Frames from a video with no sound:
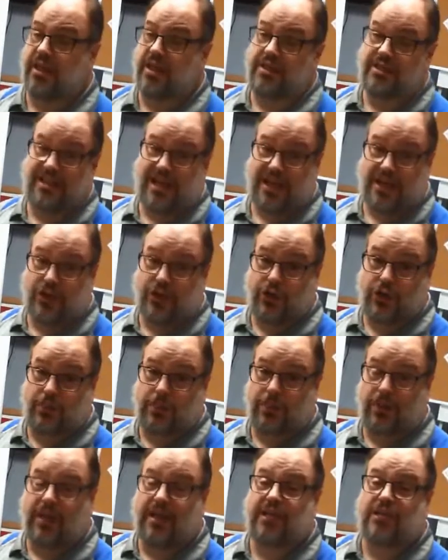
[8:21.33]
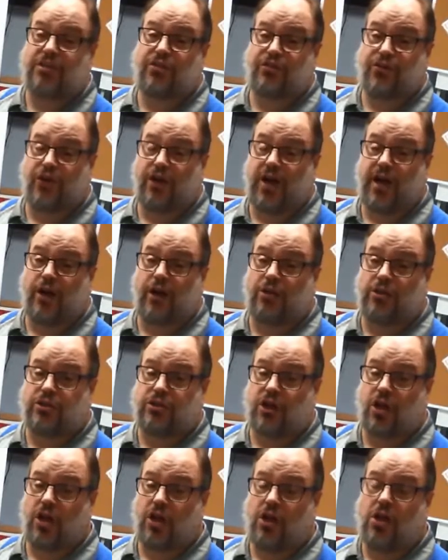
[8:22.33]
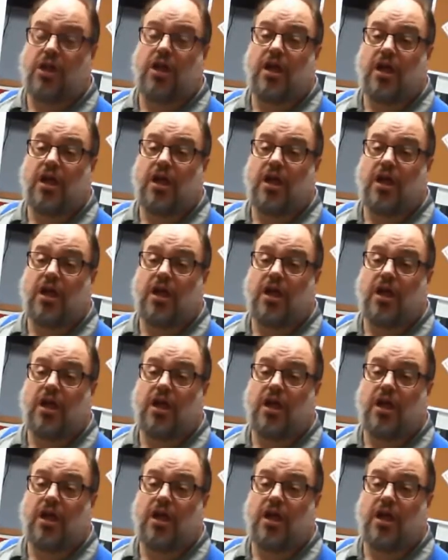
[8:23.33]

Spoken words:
Is that a good place for an aerosol